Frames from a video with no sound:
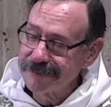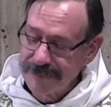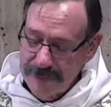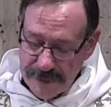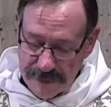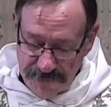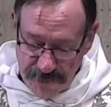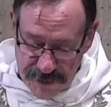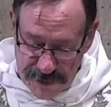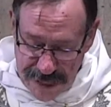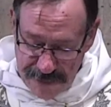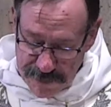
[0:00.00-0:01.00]
The first
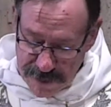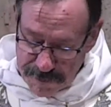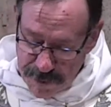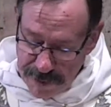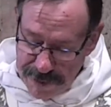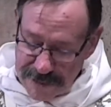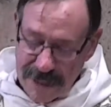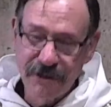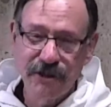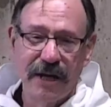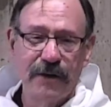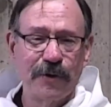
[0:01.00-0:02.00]
date was at Perkins on
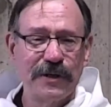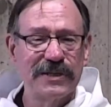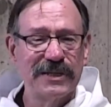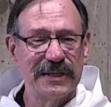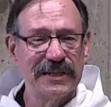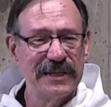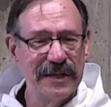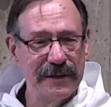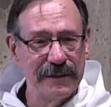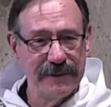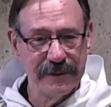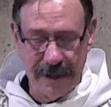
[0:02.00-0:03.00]
January
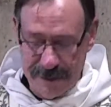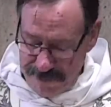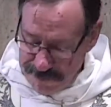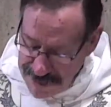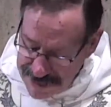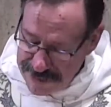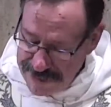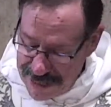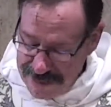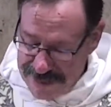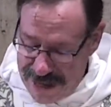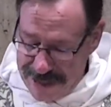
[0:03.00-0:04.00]
16th, and I mentioned
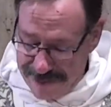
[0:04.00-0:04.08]
that date